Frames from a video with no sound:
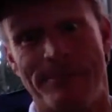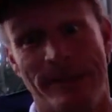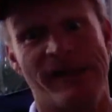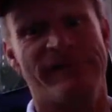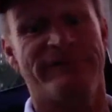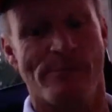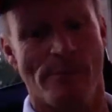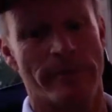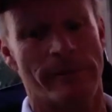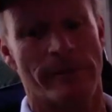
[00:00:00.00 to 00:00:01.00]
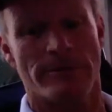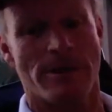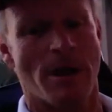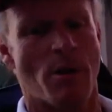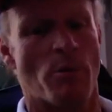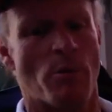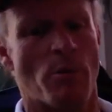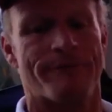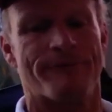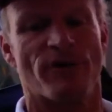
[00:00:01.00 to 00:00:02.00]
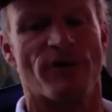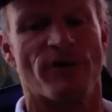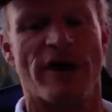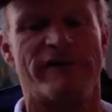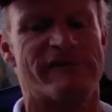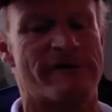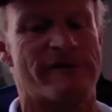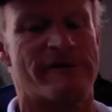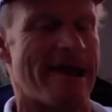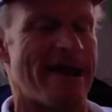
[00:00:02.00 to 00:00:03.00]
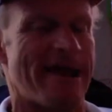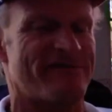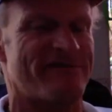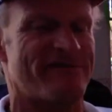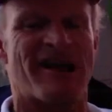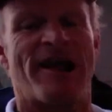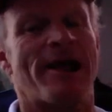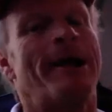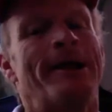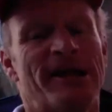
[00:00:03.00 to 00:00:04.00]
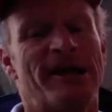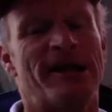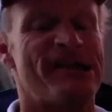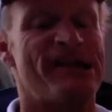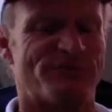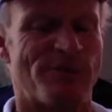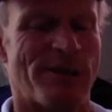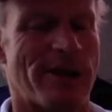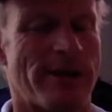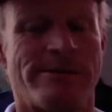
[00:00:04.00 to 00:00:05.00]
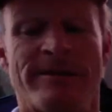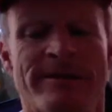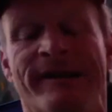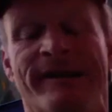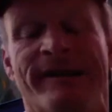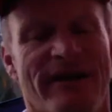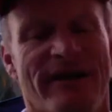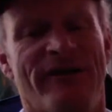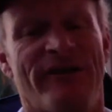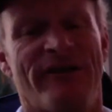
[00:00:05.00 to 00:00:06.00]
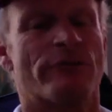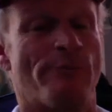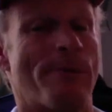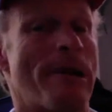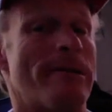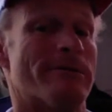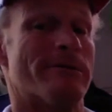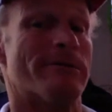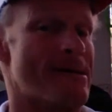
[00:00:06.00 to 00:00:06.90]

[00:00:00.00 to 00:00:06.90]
in the middle of nowhere for 100 days, and he's been instrumental at